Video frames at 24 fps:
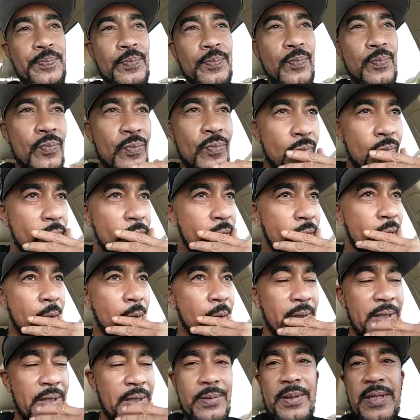
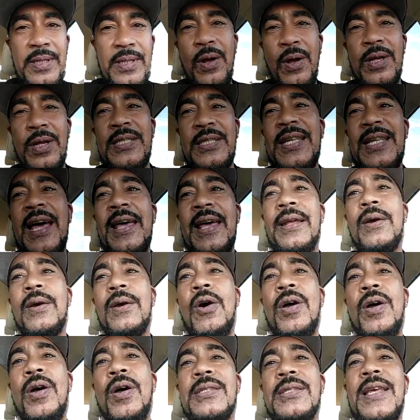he started signing
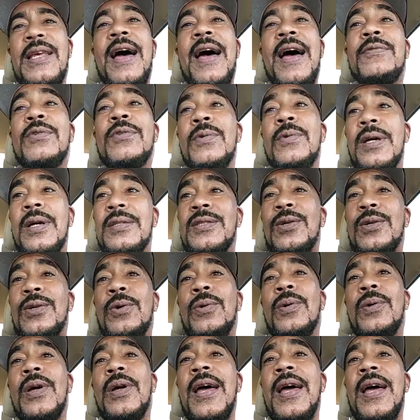artists after us.
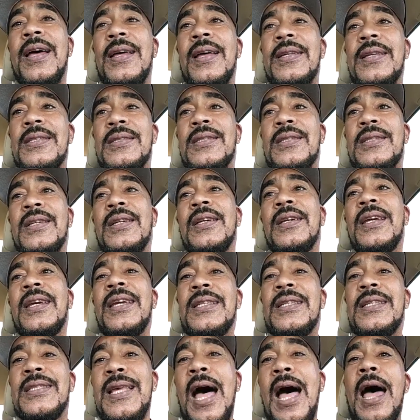So as
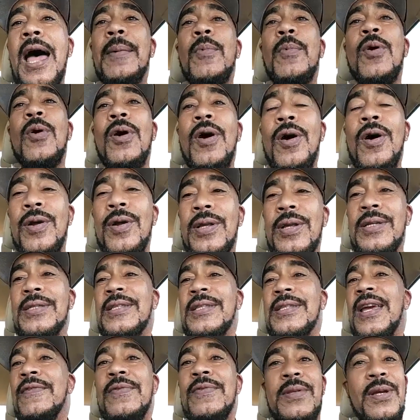he signed more artists,
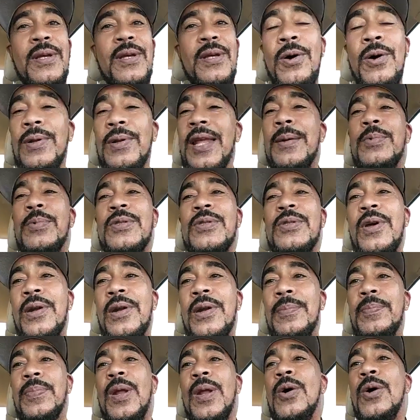the whole label
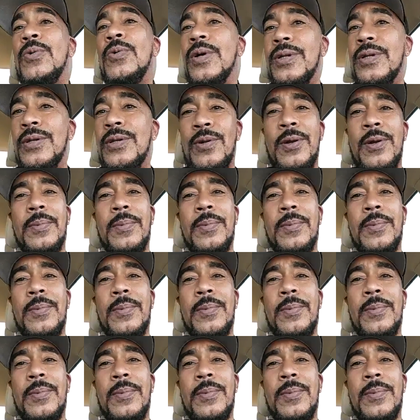started blowing. You know what I